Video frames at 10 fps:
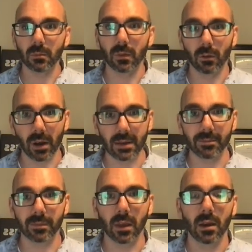right?
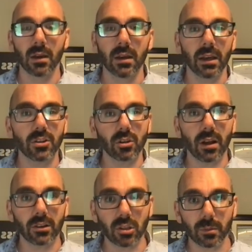It should
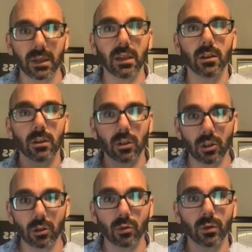actually be
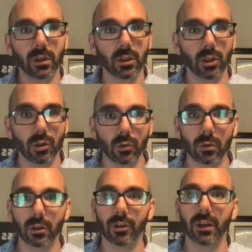you and you
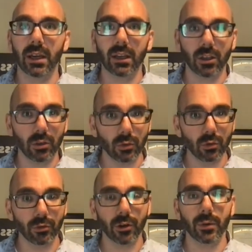learning and you
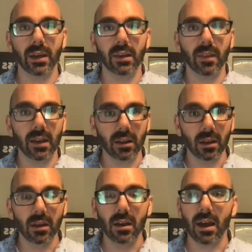growing and then
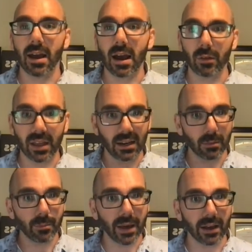uh, how that
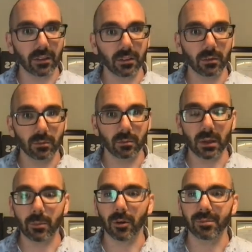impacts
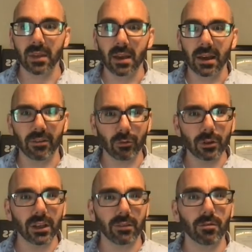people. I have a really